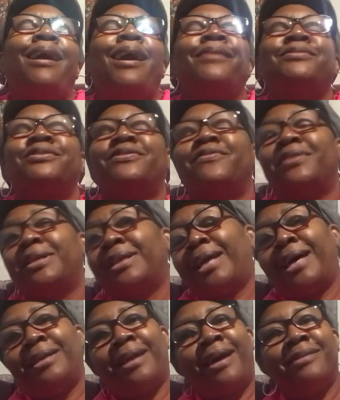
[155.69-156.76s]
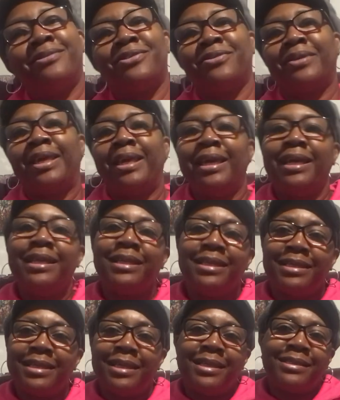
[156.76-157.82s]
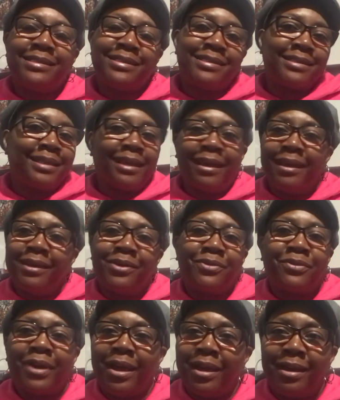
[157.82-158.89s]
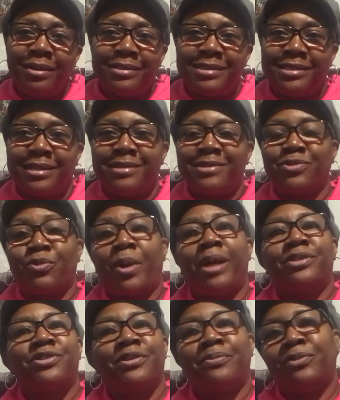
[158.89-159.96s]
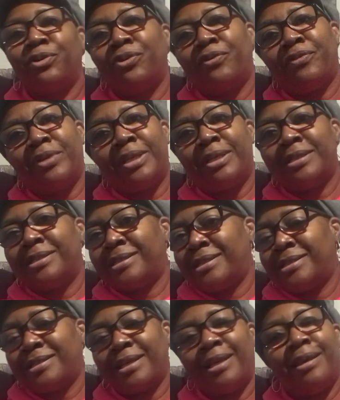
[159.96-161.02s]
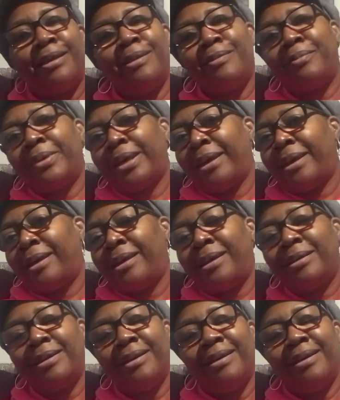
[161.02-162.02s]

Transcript: I'm just feeling like not doing anything, just laying around, just watching movies, just in bed,